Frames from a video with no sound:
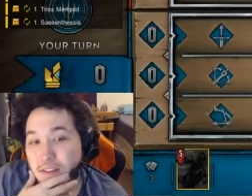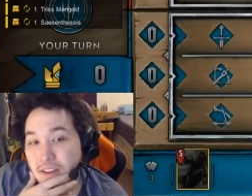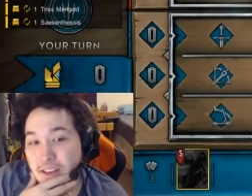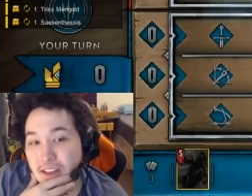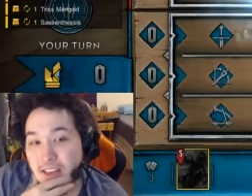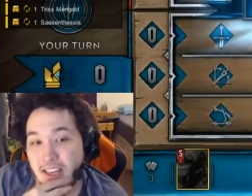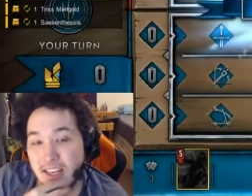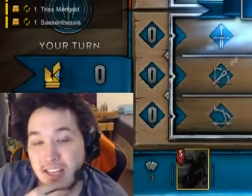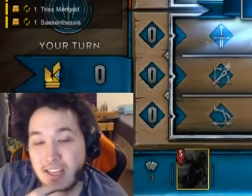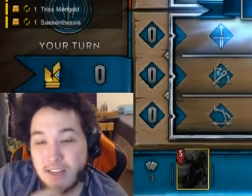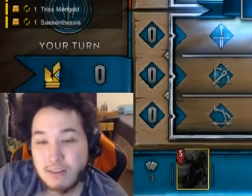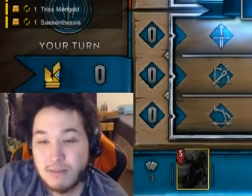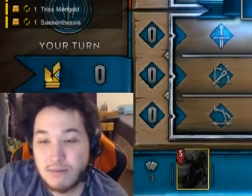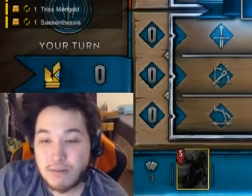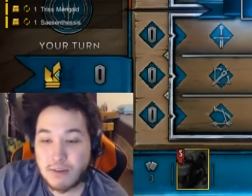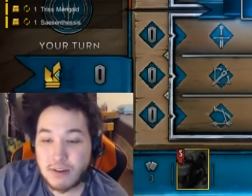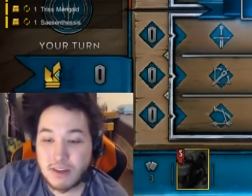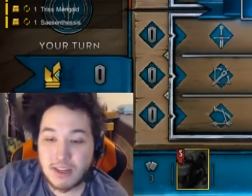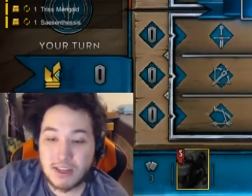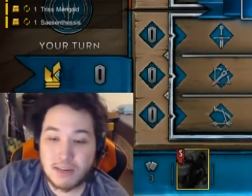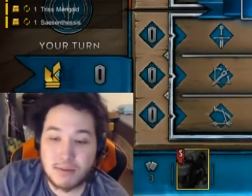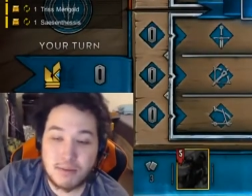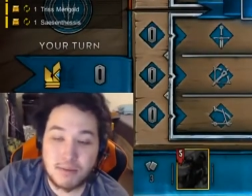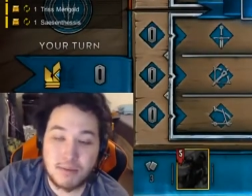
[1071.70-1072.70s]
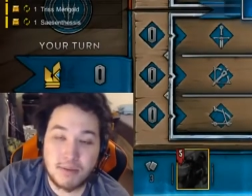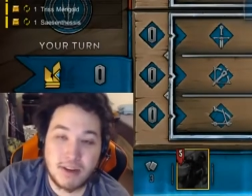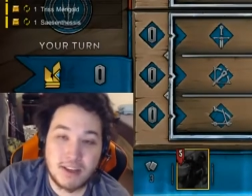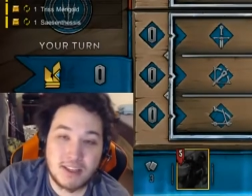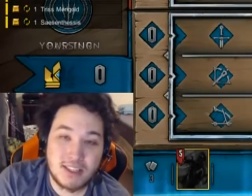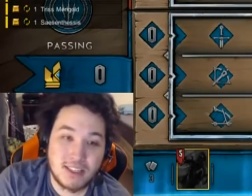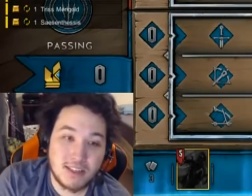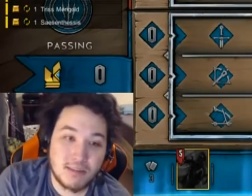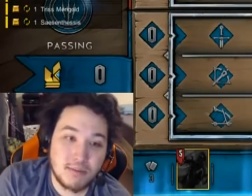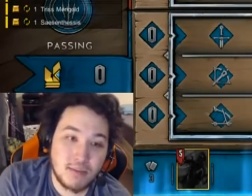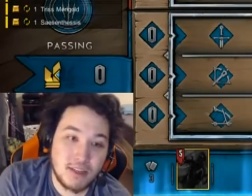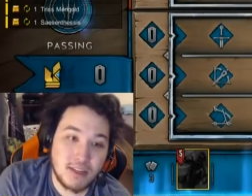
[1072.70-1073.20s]
And we're going to be
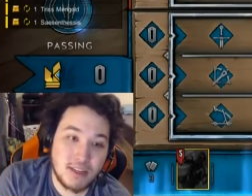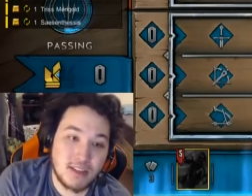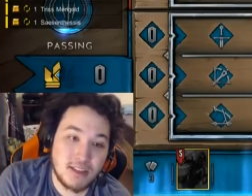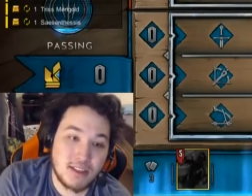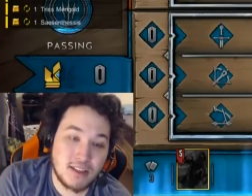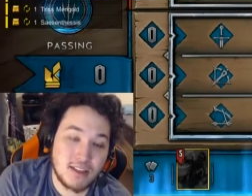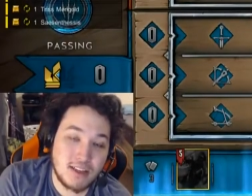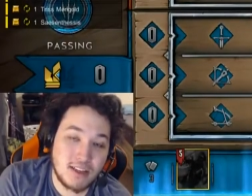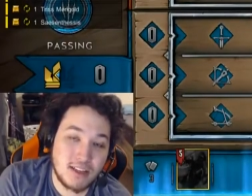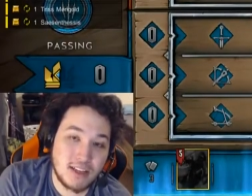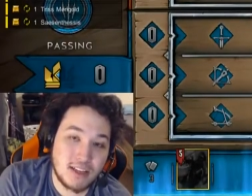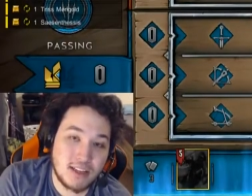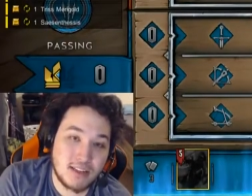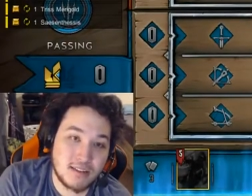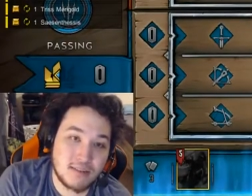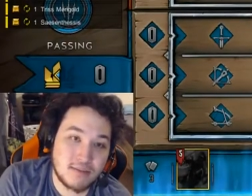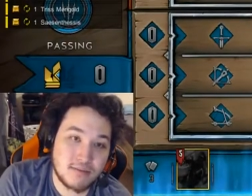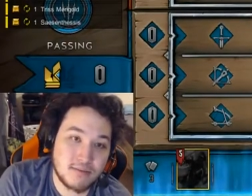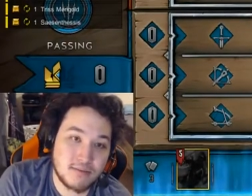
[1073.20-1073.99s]
passing immediately again.